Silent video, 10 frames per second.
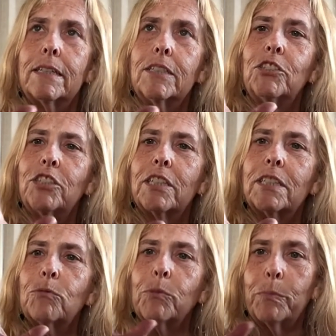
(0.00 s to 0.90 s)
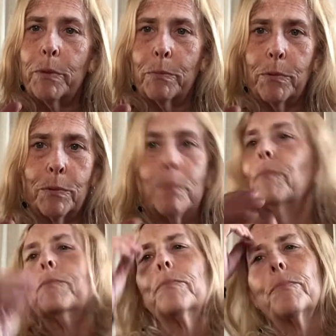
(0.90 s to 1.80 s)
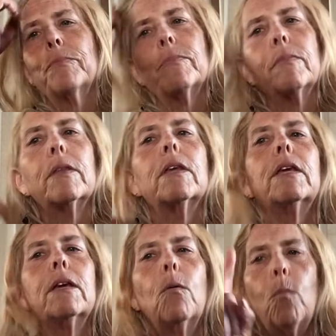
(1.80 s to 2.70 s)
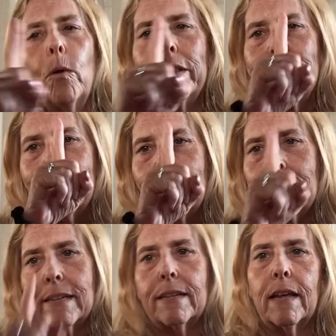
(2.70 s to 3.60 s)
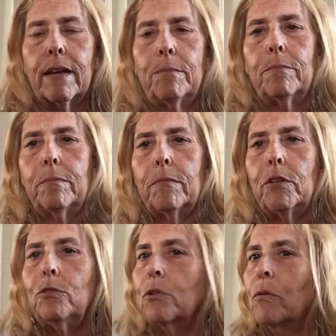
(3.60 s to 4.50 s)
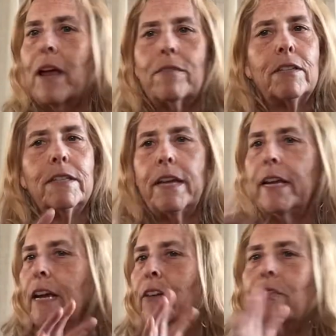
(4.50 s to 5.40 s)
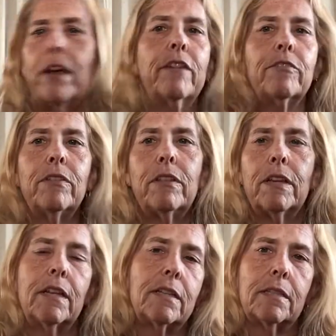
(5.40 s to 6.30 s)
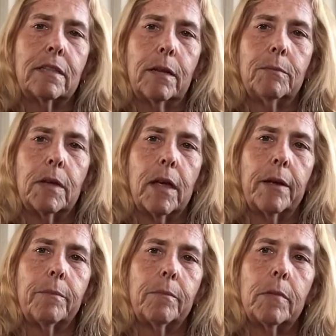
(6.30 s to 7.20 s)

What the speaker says: Just remember, one thing at a time. You don't have to take care of everything at the same time.